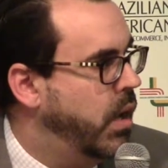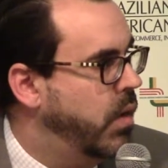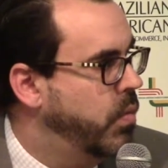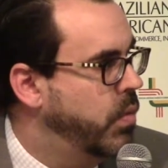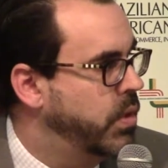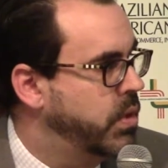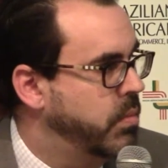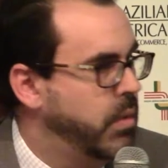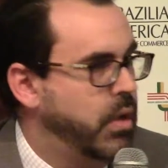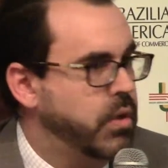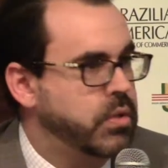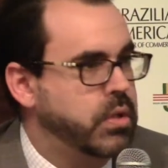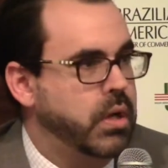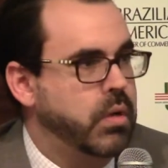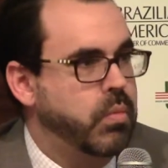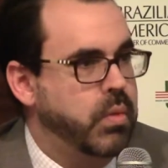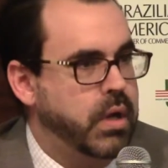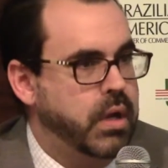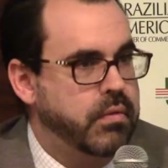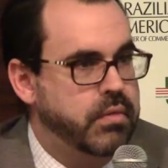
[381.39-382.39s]
with the
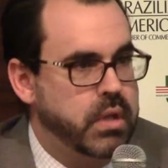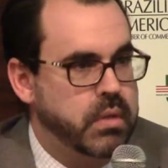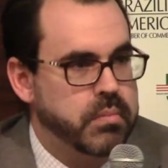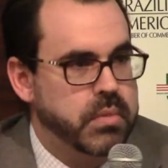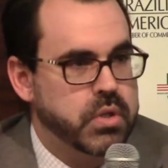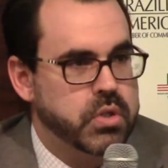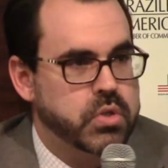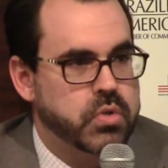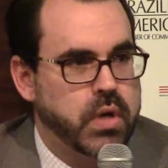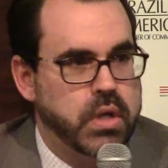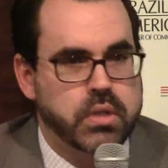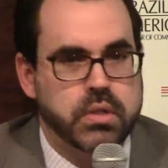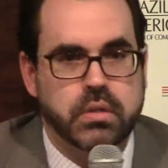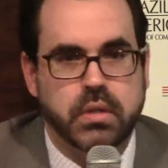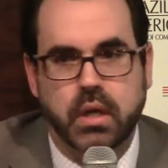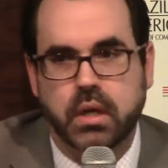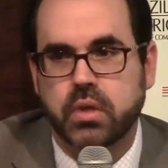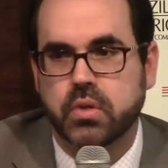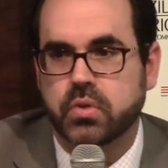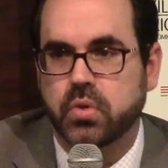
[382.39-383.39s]
military wing of the administration
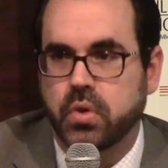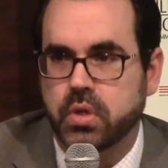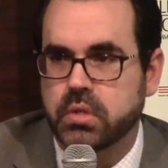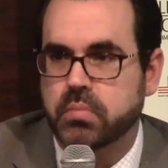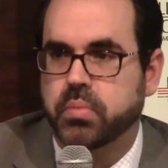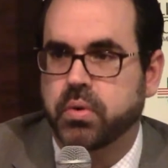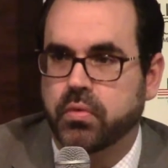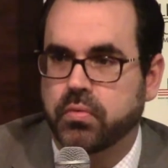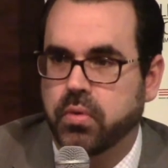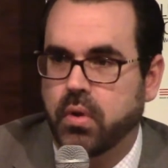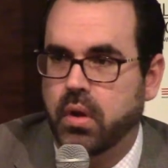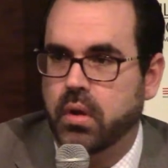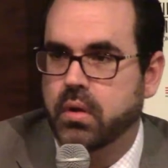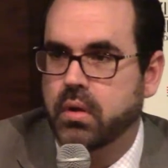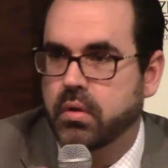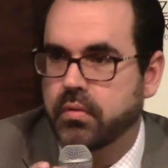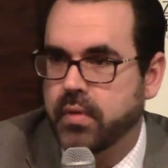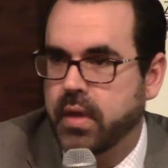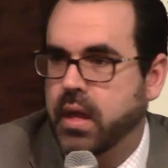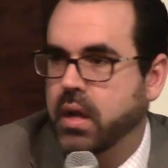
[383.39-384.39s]
that controls a
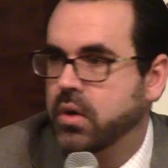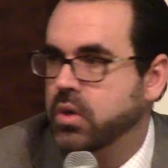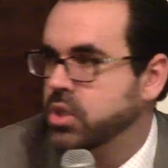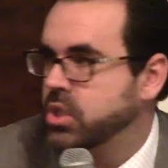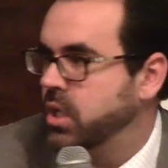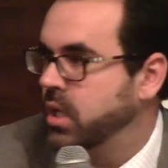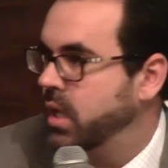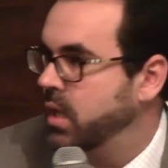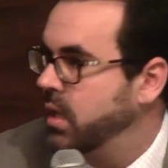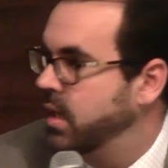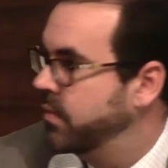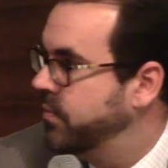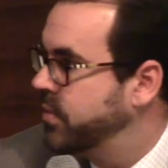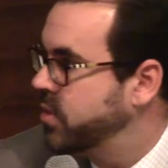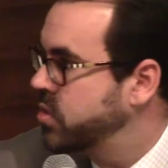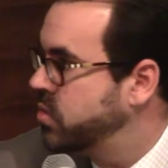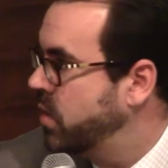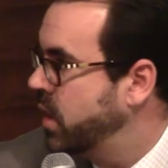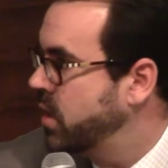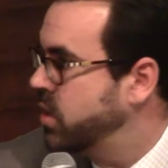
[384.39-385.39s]
portfolio of energy and
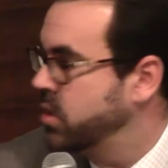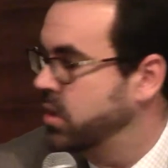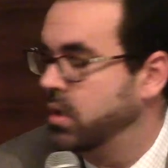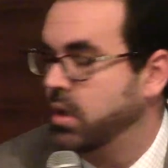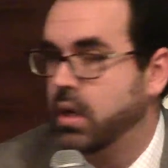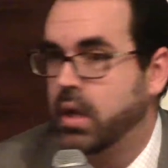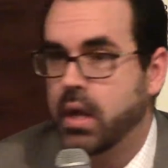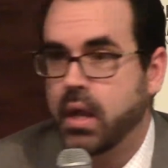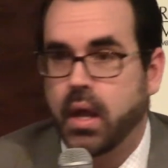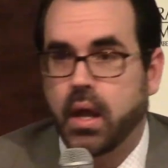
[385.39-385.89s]
infrastructure.